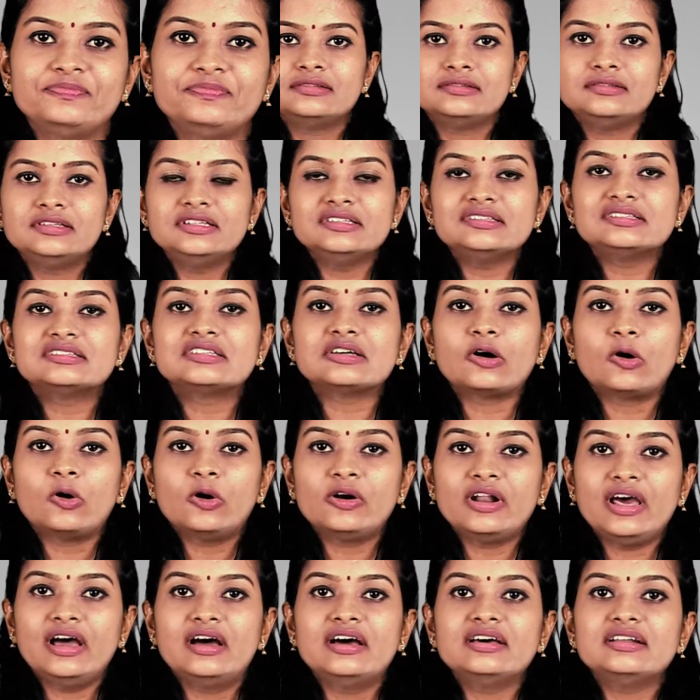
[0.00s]
This
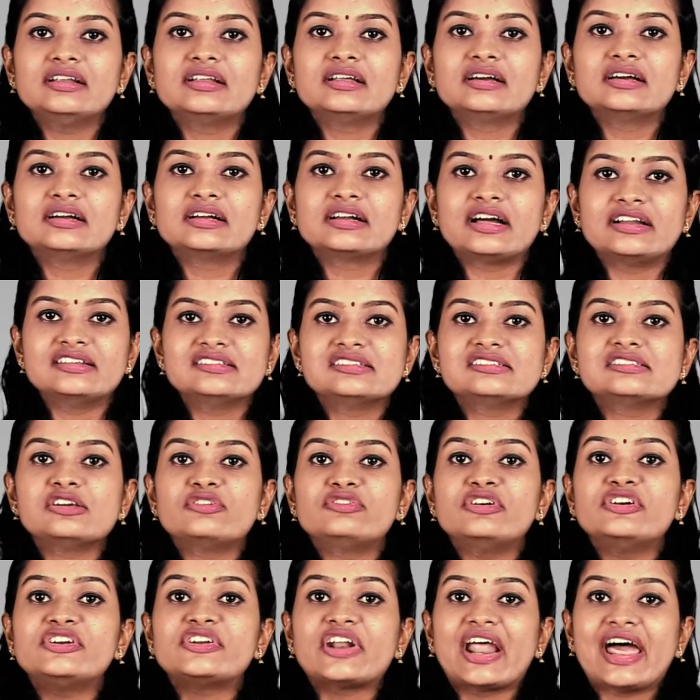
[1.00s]
sonar consists of
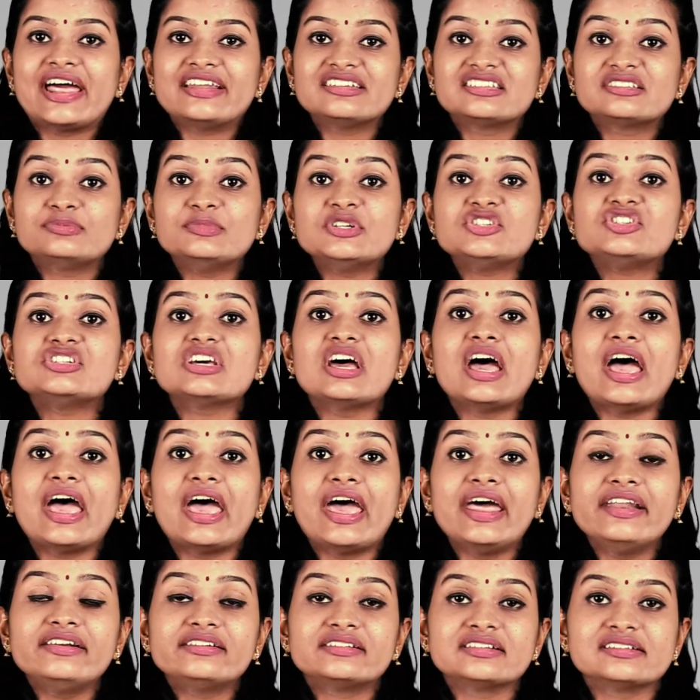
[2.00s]
a transmitter
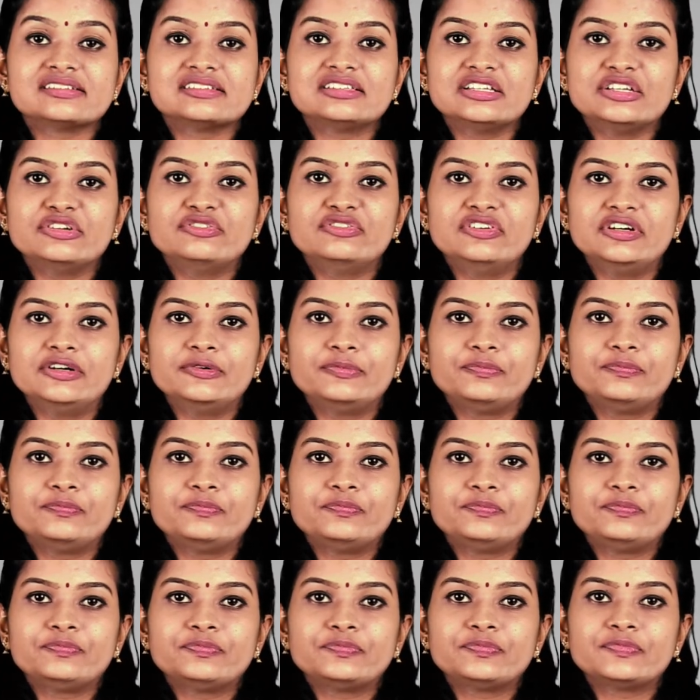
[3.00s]
and receiver.
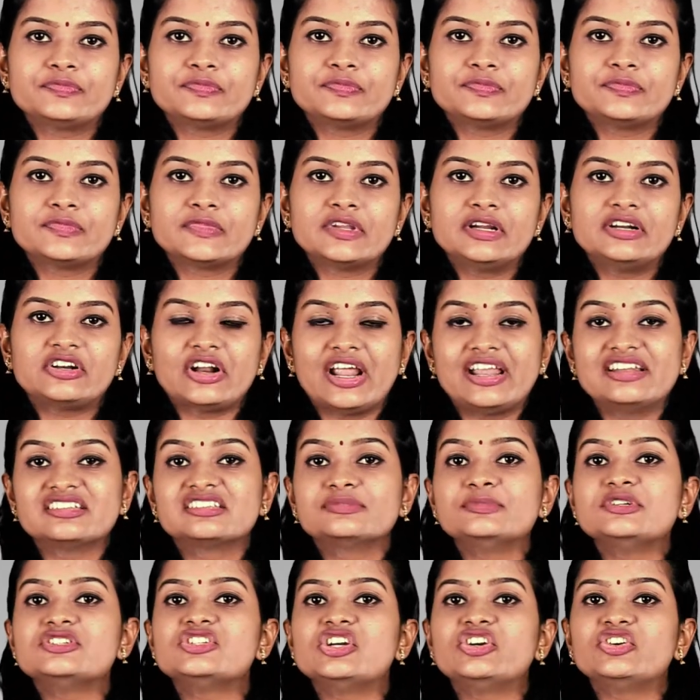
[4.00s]

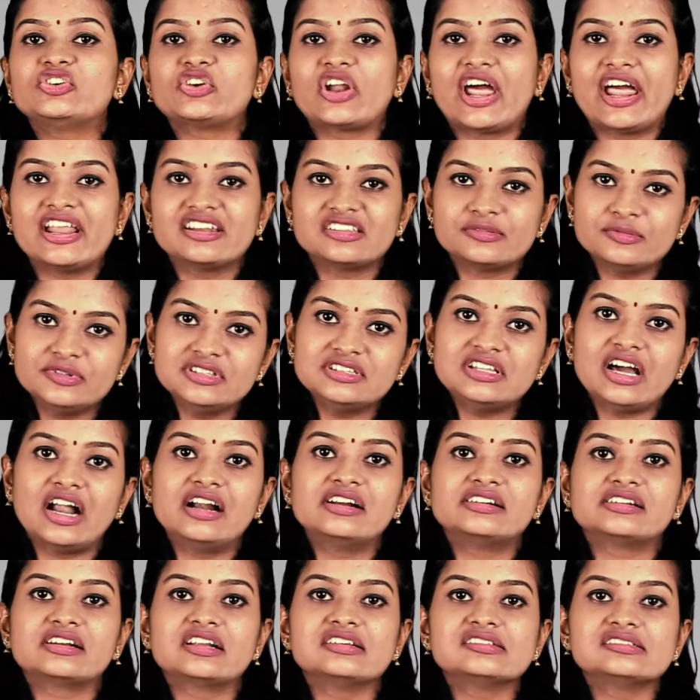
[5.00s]
Transmitter transmits the
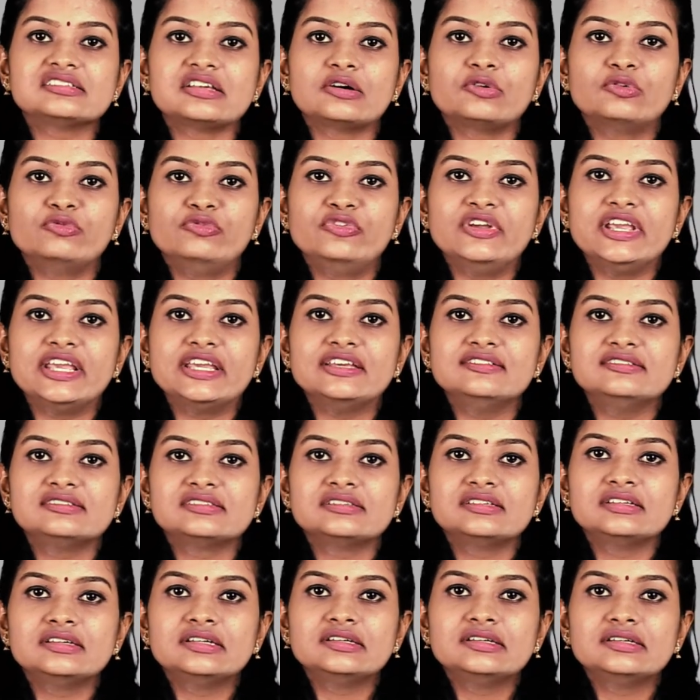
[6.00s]
ultrasound waves.
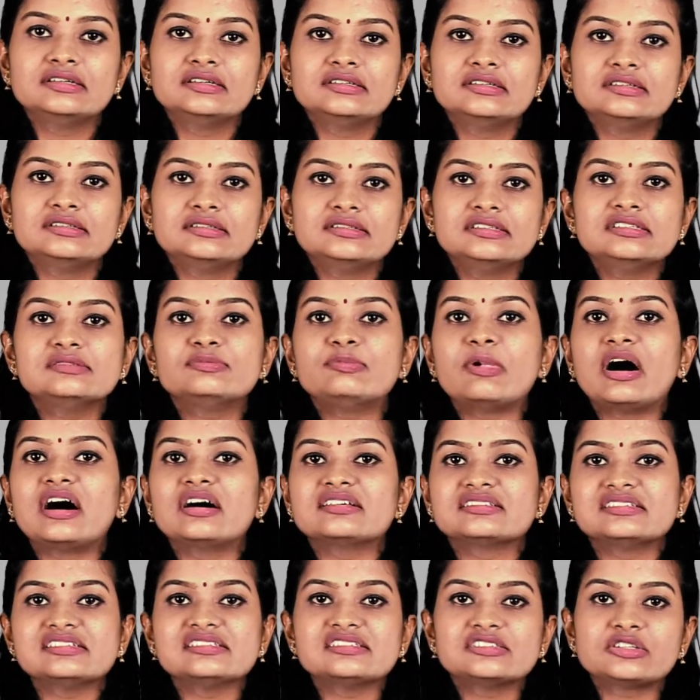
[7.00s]
This
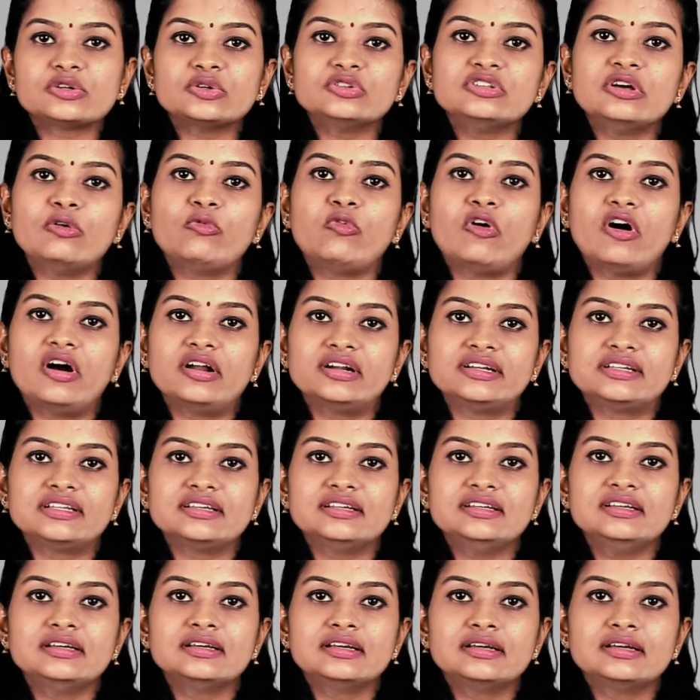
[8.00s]
passes through the water.